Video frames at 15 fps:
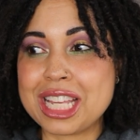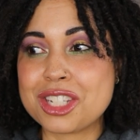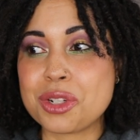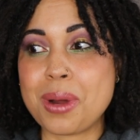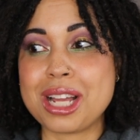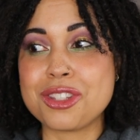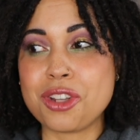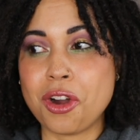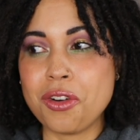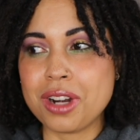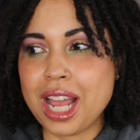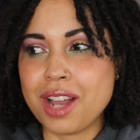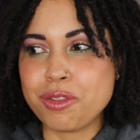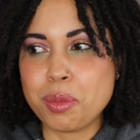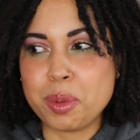So I
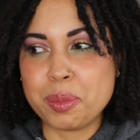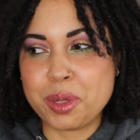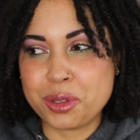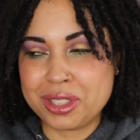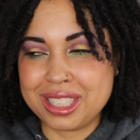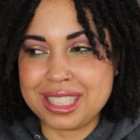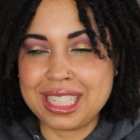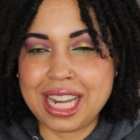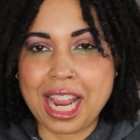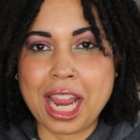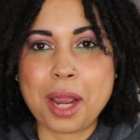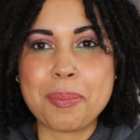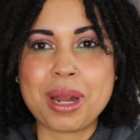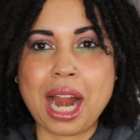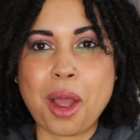don't have a mimosa
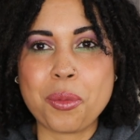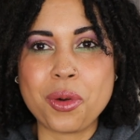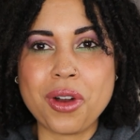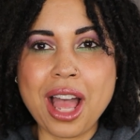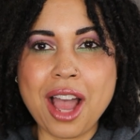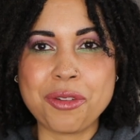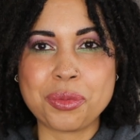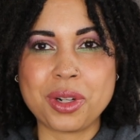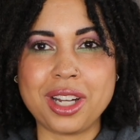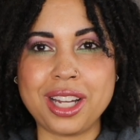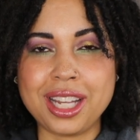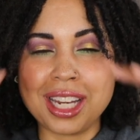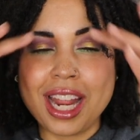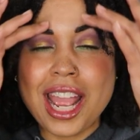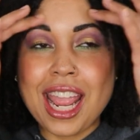today, but I will have
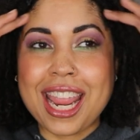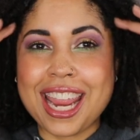one